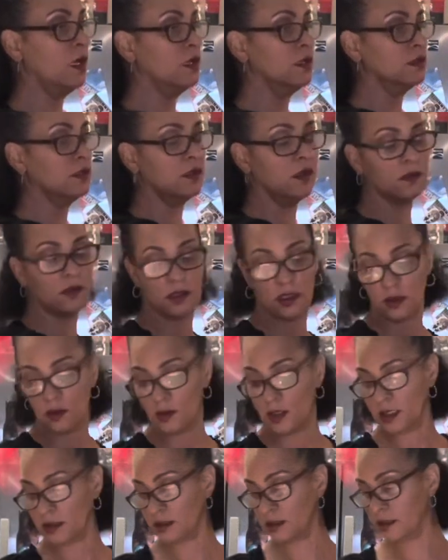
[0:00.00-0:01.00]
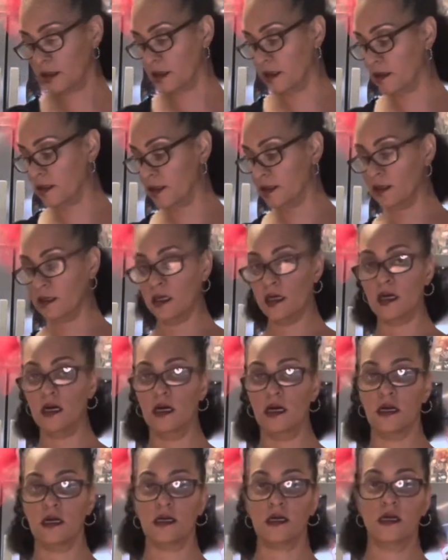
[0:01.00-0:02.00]
So go under there and
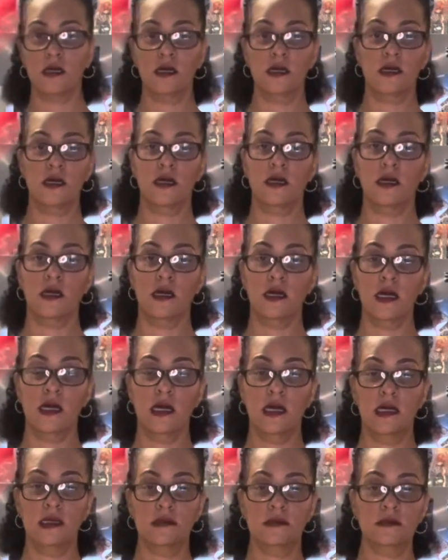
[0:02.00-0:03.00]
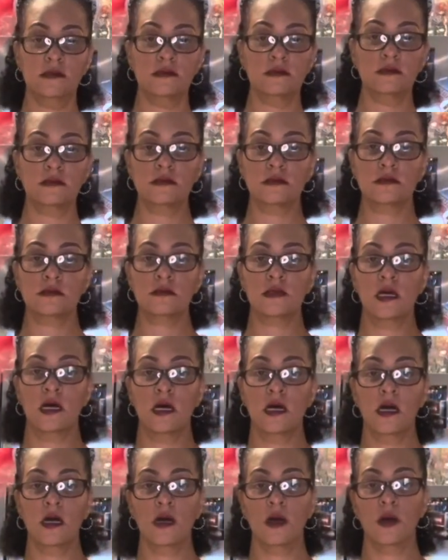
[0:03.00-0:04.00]
look. And
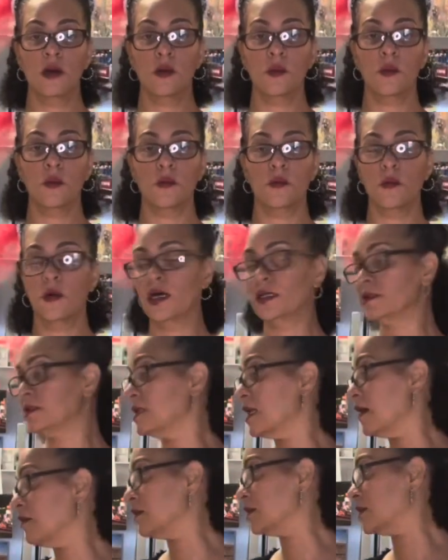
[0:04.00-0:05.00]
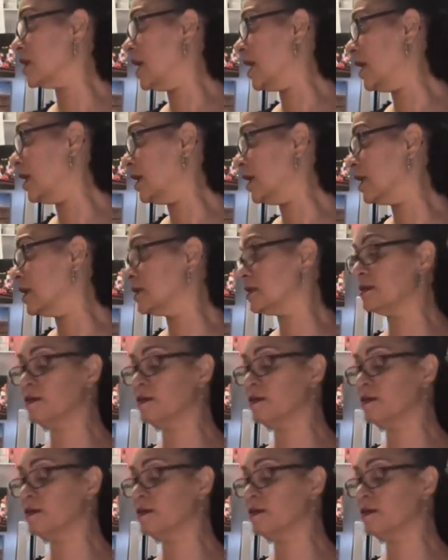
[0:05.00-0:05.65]
once everything gets